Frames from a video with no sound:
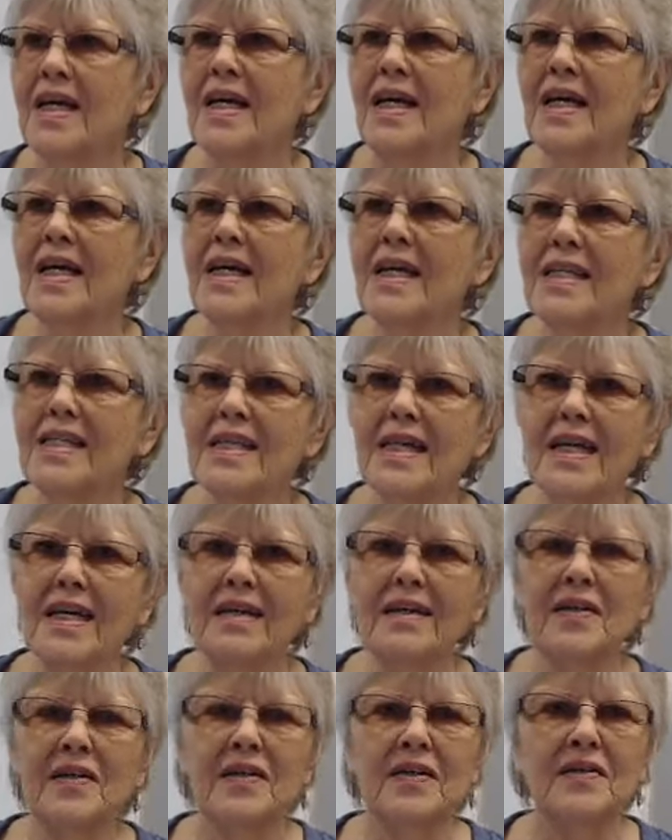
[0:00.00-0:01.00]
and
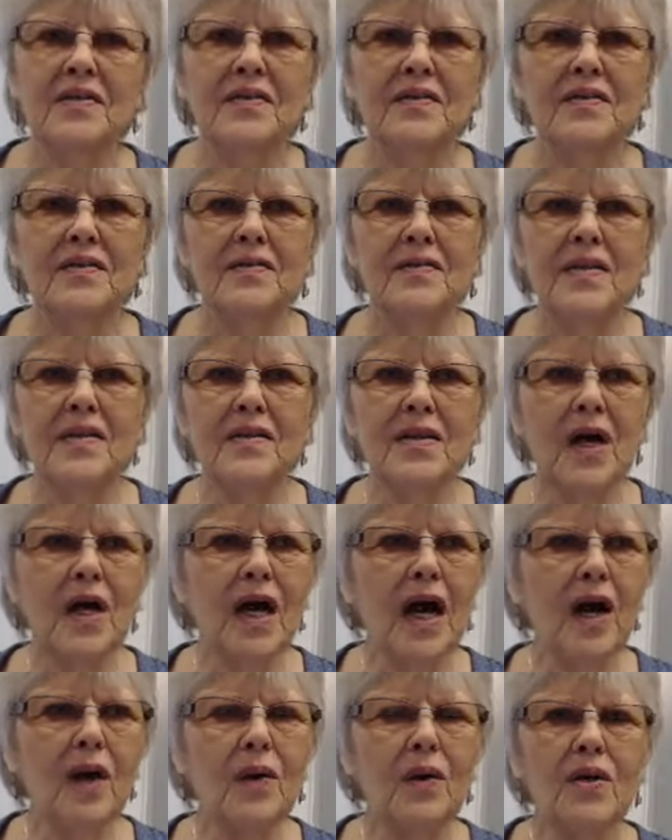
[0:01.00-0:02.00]
uh, they thought,
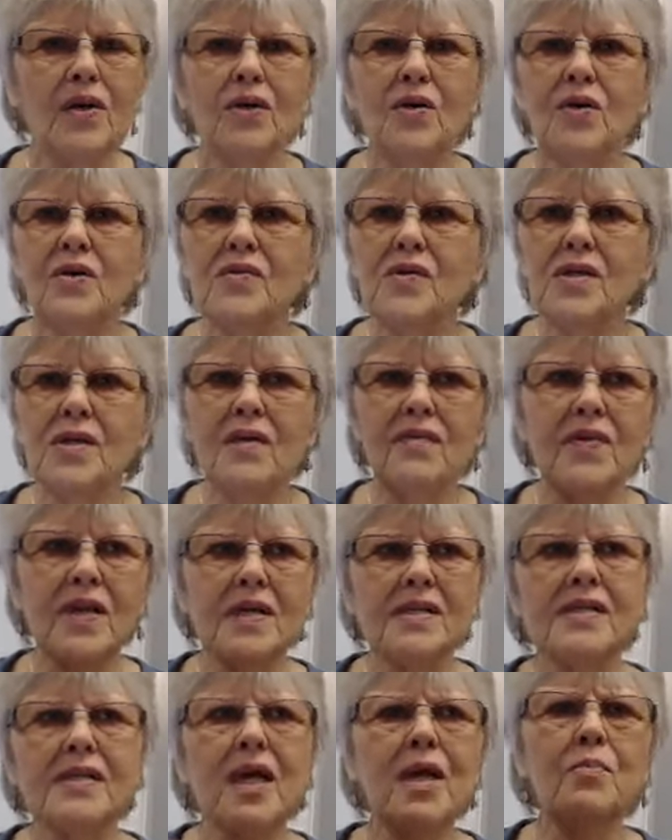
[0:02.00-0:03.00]
how you know, if
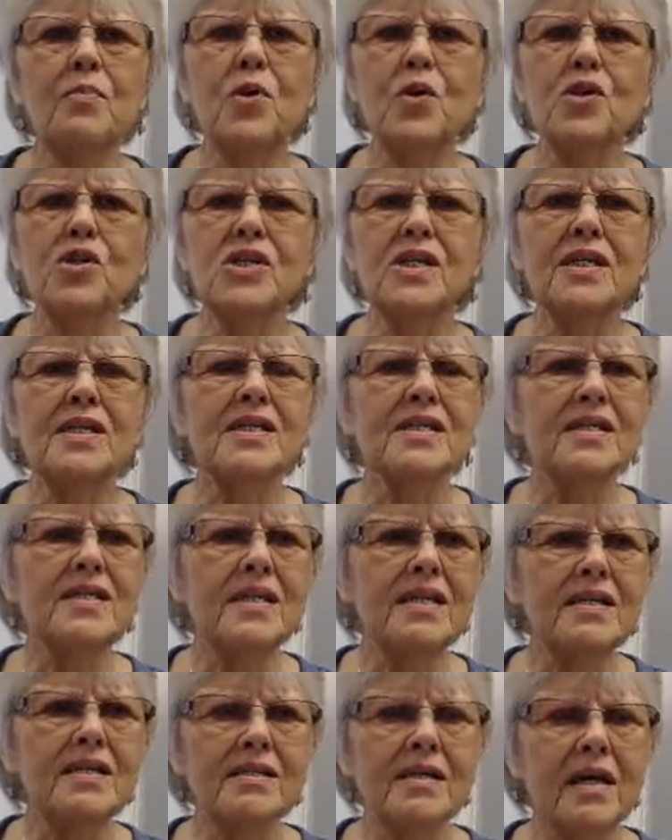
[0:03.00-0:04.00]
that same person had
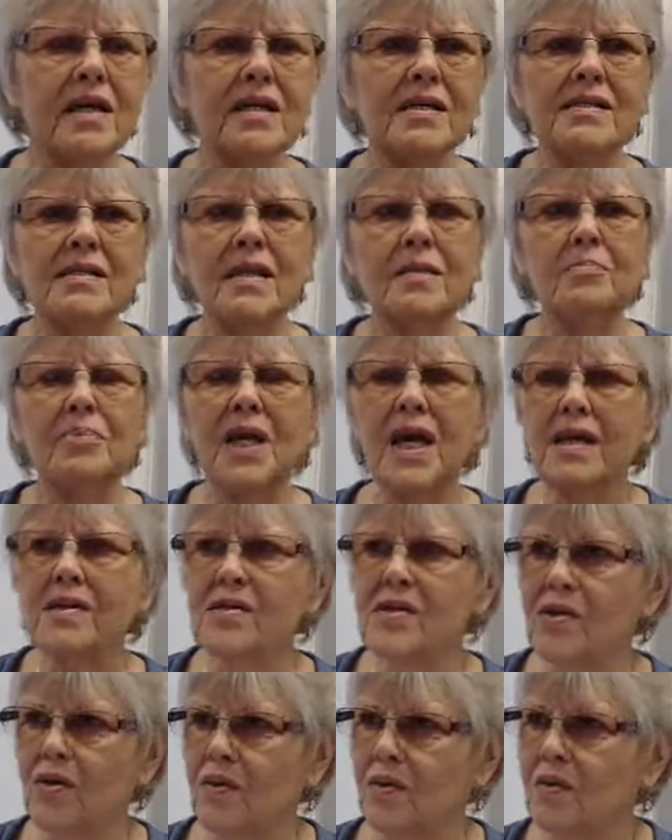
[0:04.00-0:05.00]
sneezed, I'd have said,
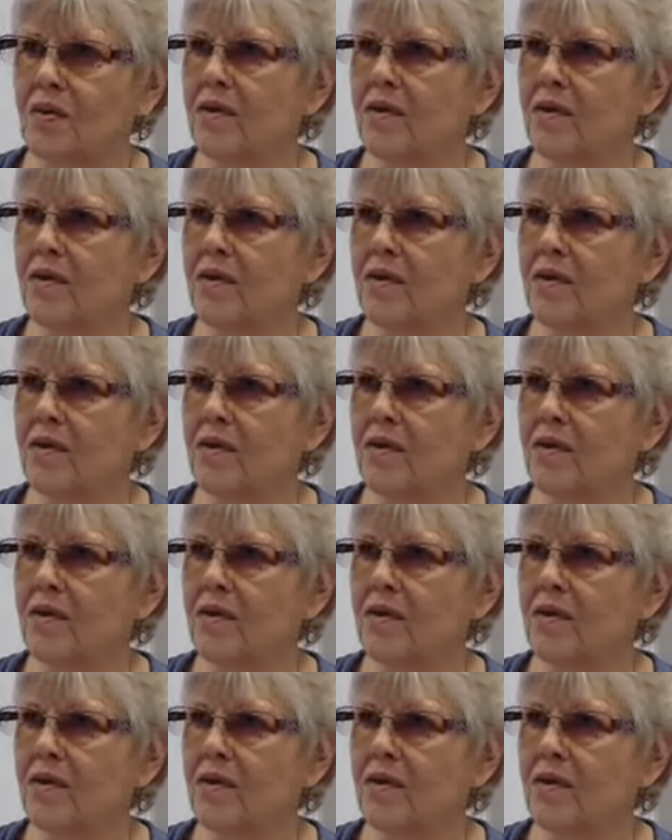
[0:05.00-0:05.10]
"Bless you."